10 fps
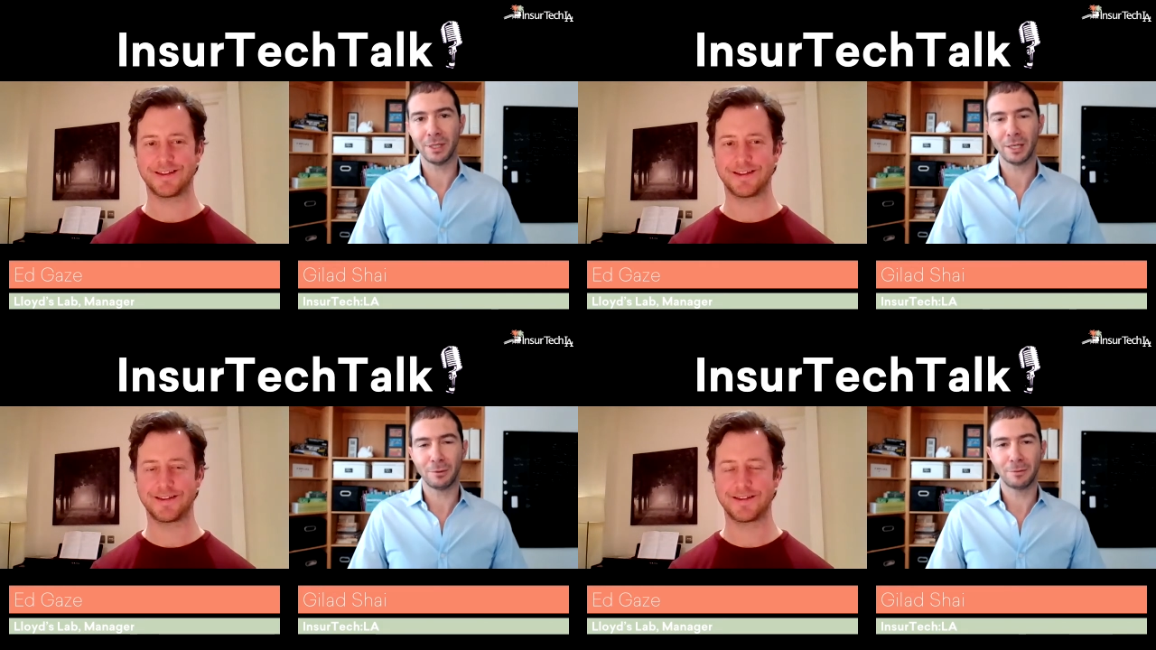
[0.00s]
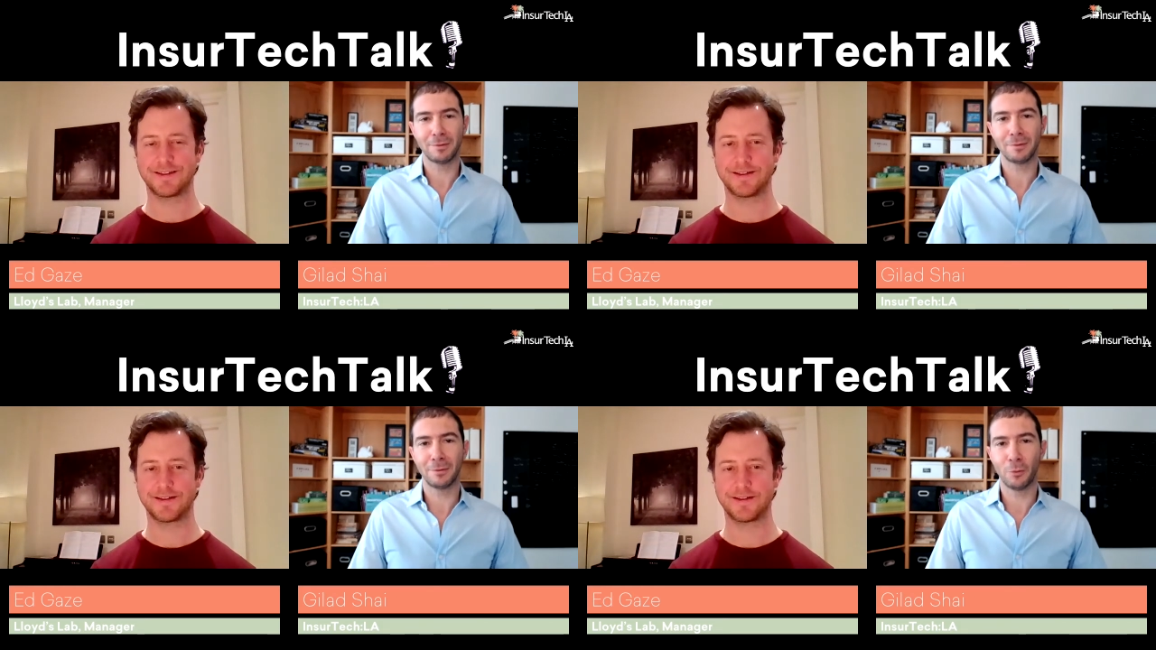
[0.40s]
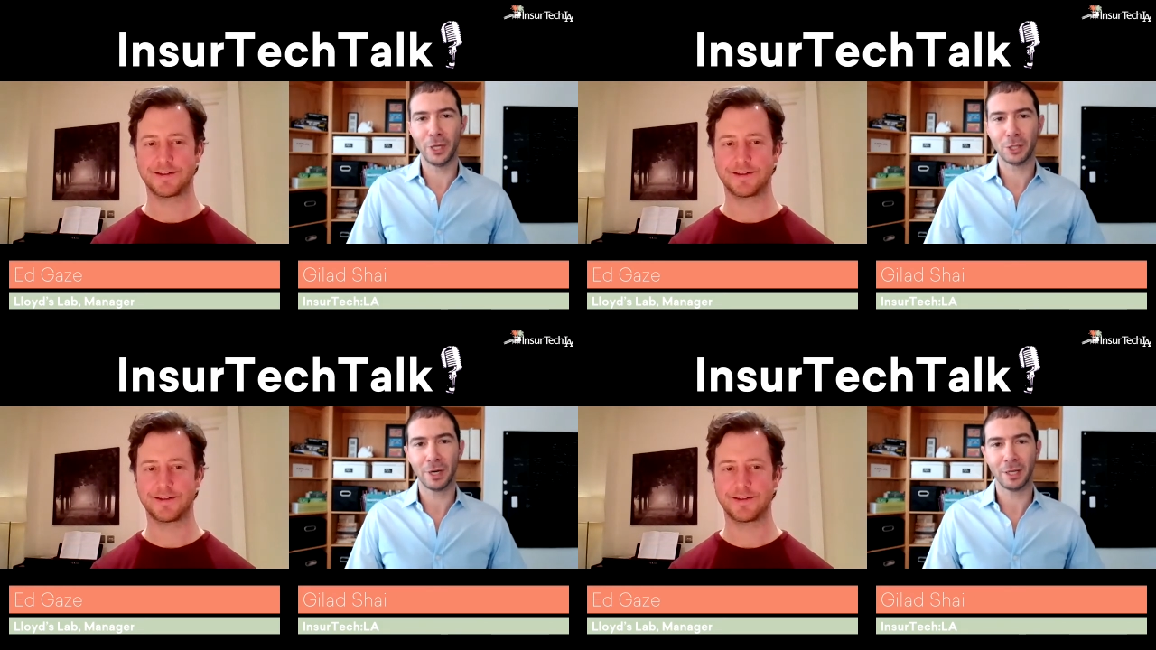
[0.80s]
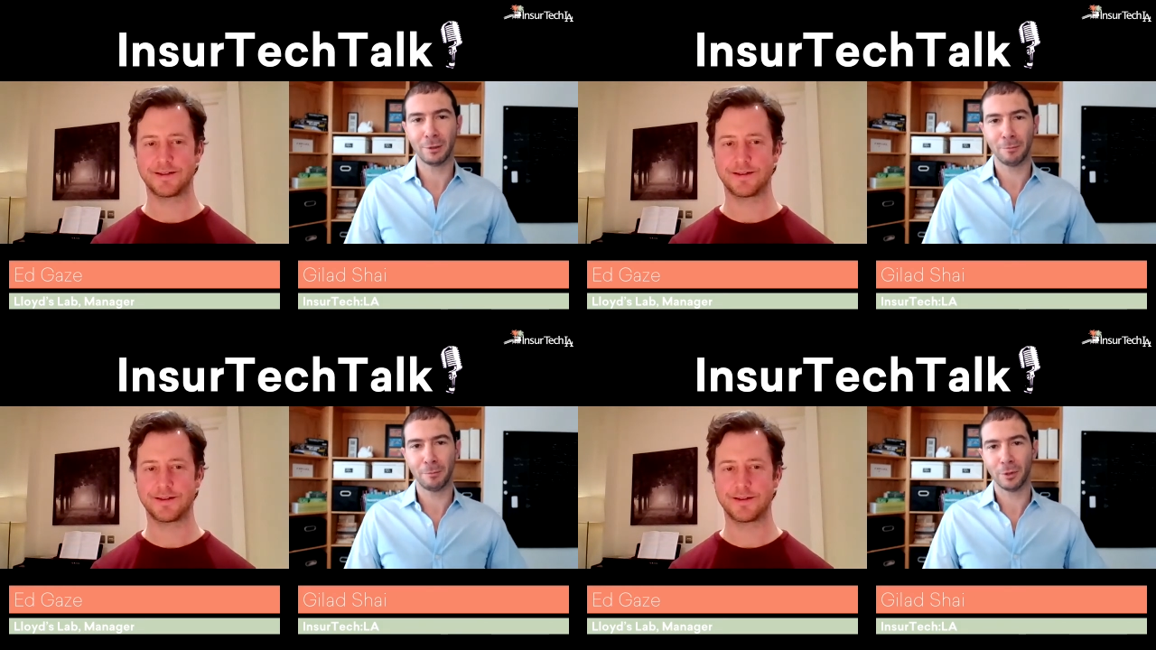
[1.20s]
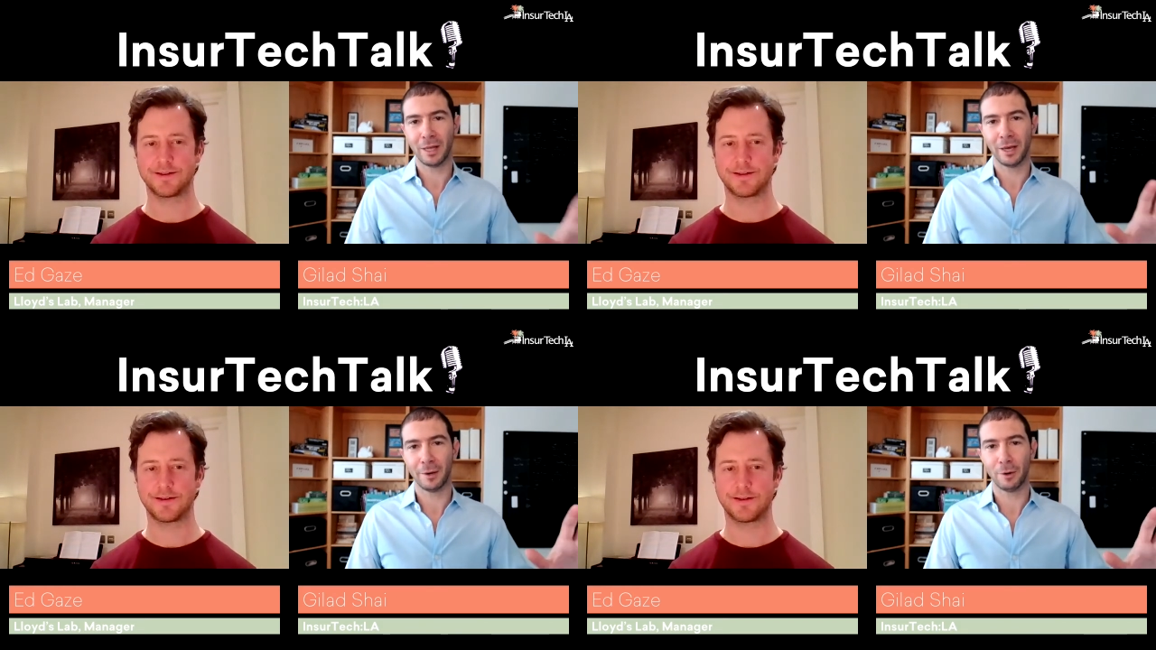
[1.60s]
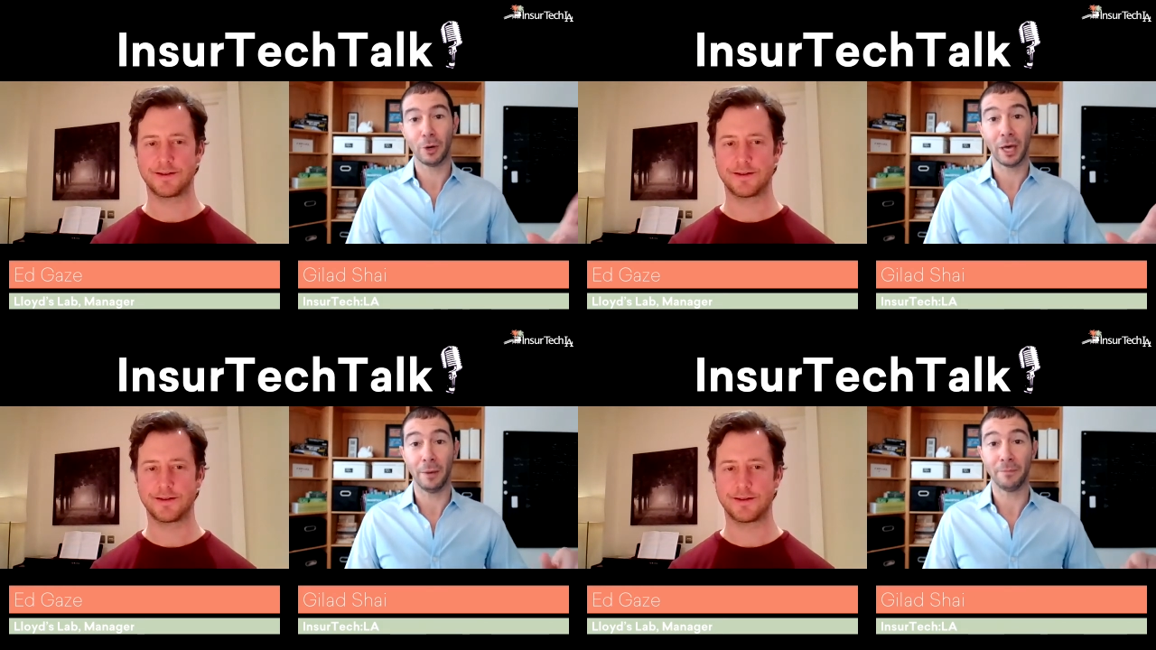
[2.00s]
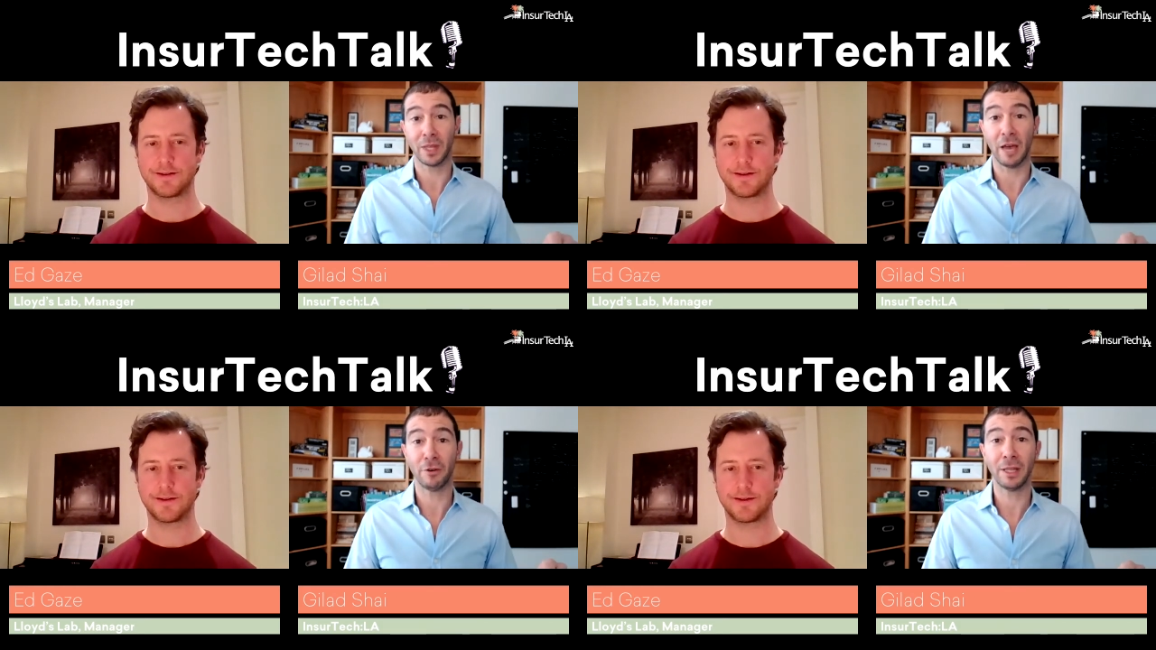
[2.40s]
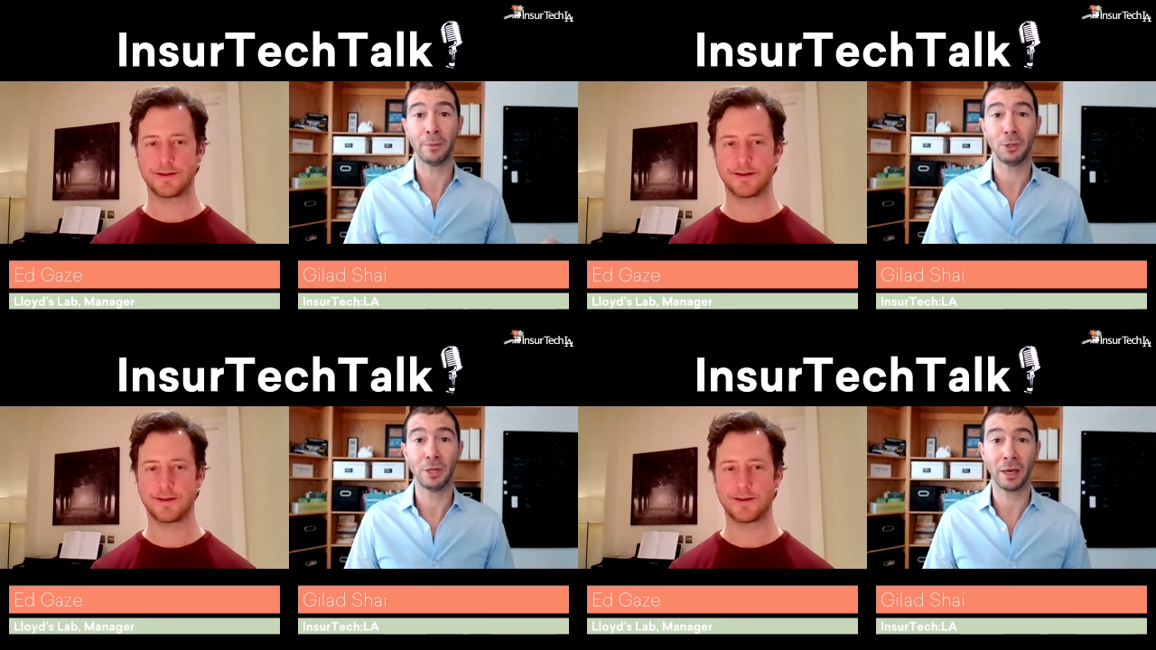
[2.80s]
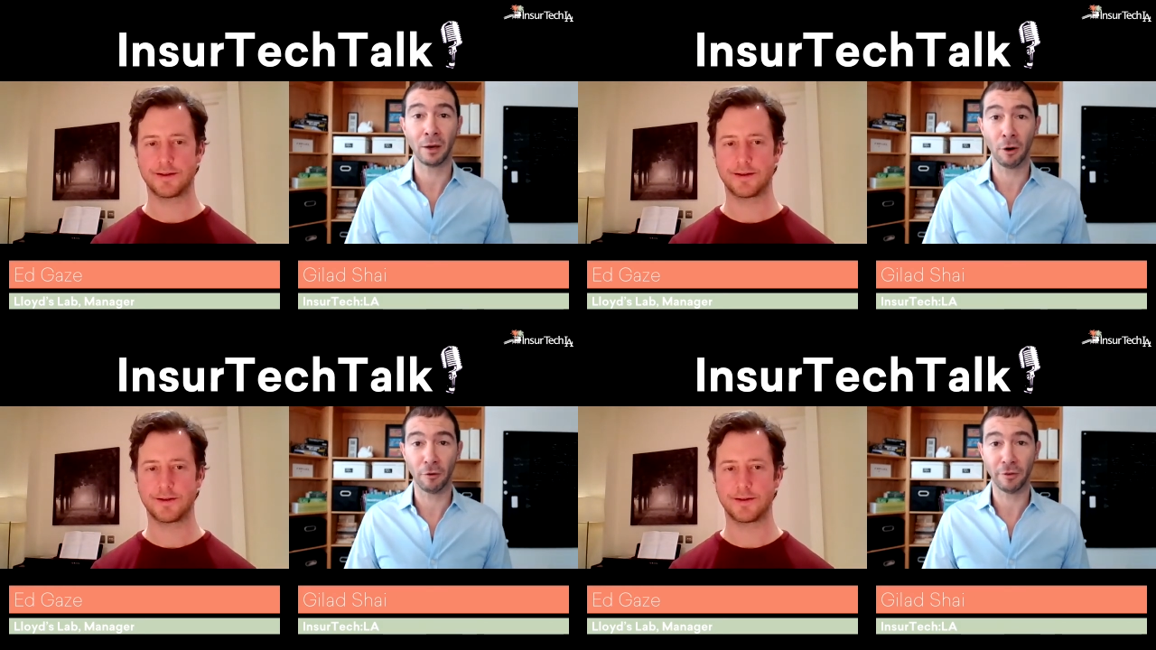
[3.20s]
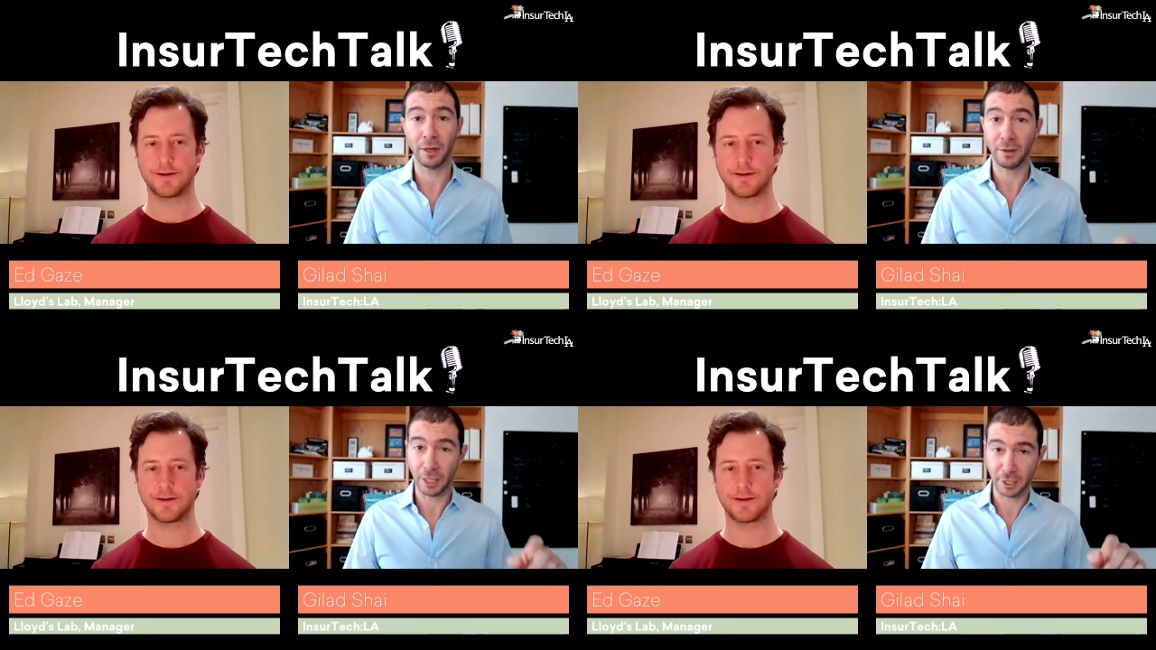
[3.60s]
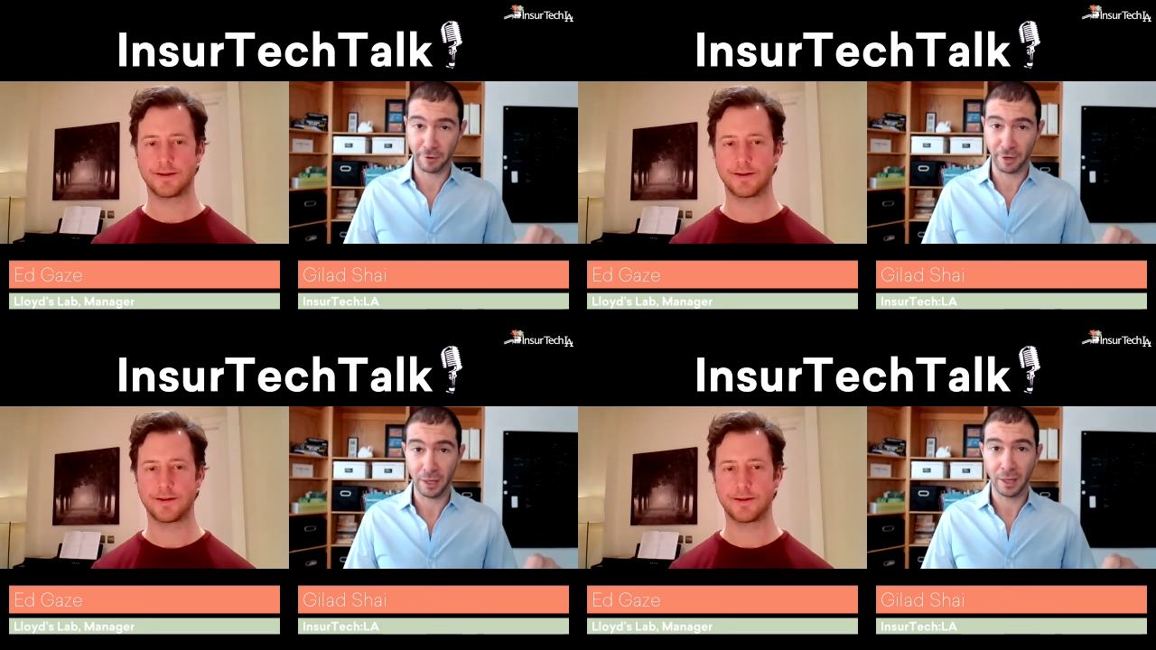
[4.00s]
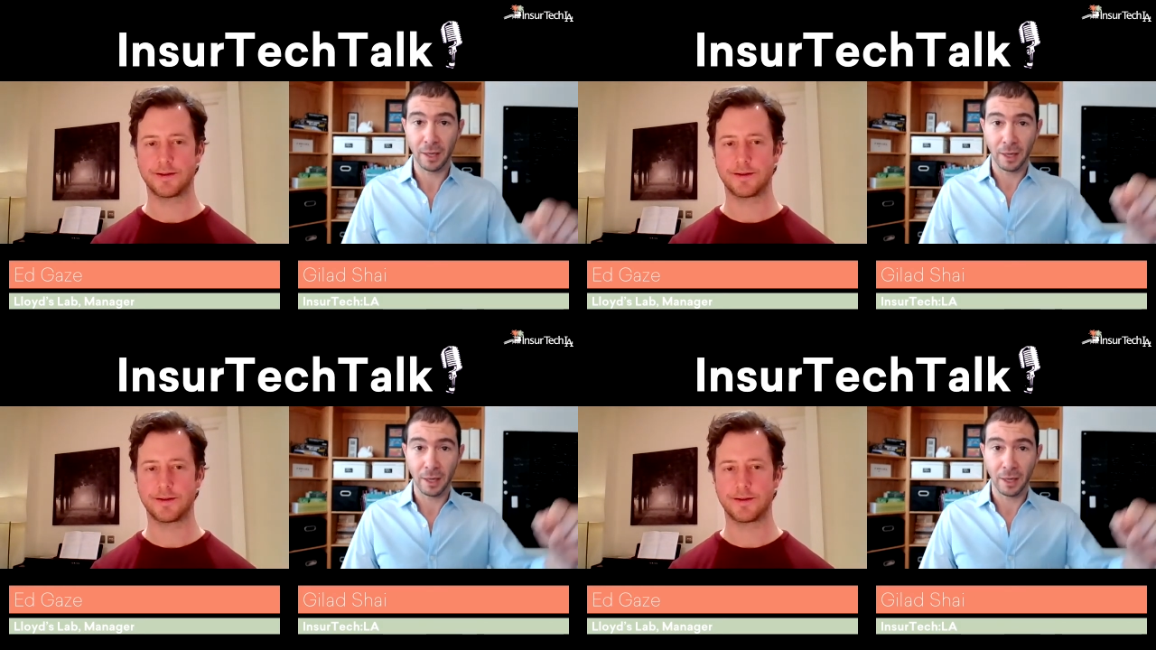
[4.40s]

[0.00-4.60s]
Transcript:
Speaker 1: that we tried to put like, okay, every time you take a coffee, it's free.